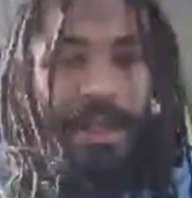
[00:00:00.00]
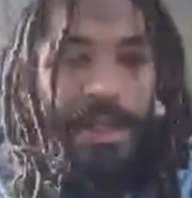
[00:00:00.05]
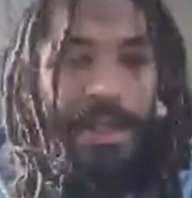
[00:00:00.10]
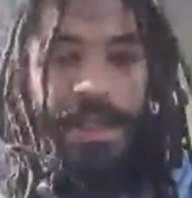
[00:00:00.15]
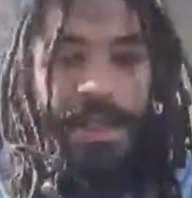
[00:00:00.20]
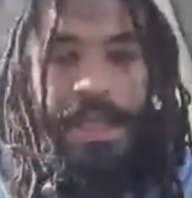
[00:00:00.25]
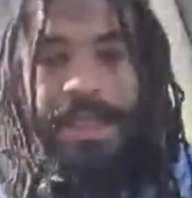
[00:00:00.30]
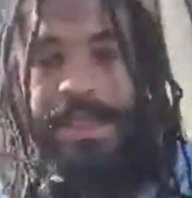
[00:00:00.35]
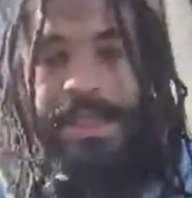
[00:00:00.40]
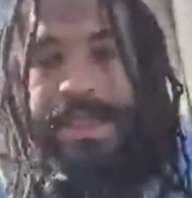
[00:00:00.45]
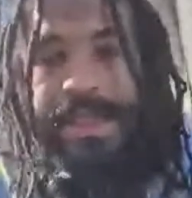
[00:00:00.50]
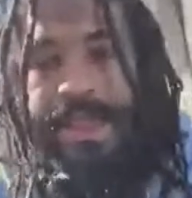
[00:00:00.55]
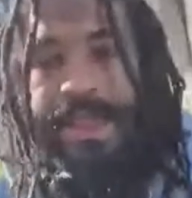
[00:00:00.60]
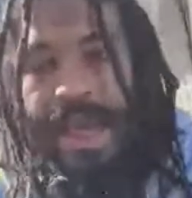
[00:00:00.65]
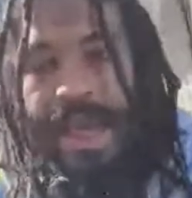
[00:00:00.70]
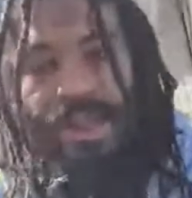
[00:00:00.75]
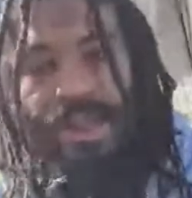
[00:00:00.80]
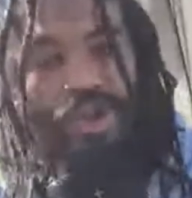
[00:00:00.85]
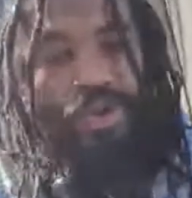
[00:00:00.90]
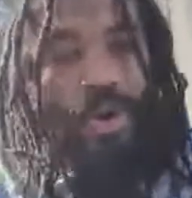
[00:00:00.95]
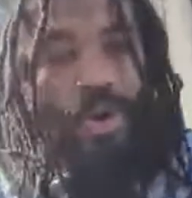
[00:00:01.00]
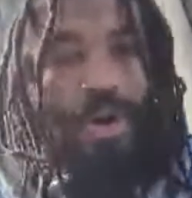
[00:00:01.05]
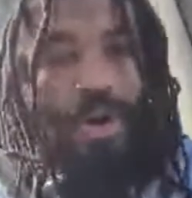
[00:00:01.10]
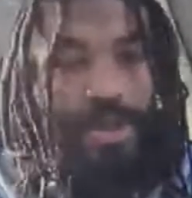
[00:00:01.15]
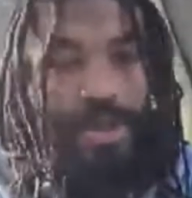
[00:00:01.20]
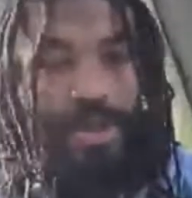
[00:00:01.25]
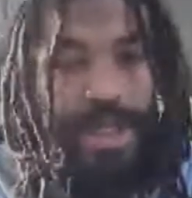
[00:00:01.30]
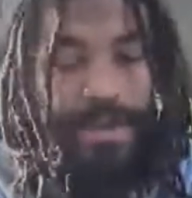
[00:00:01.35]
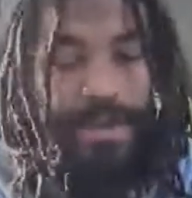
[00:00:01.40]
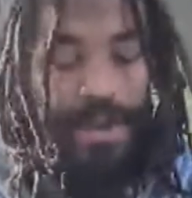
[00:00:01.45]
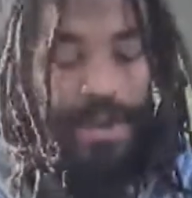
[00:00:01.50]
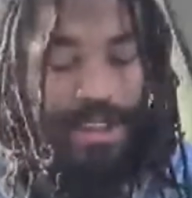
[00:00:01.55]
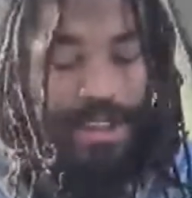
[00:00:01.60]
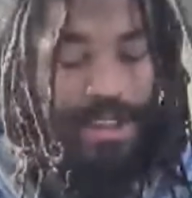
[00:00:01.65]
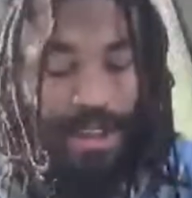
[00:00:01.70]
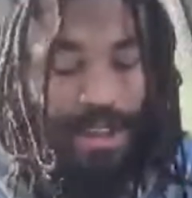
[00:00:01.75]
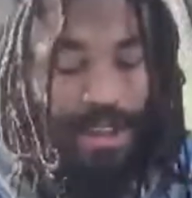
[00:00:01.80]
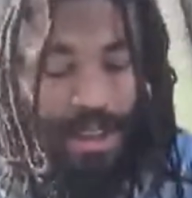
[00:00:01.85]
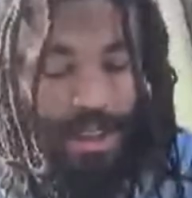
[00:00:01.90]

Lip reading: to stay drawn to the mission.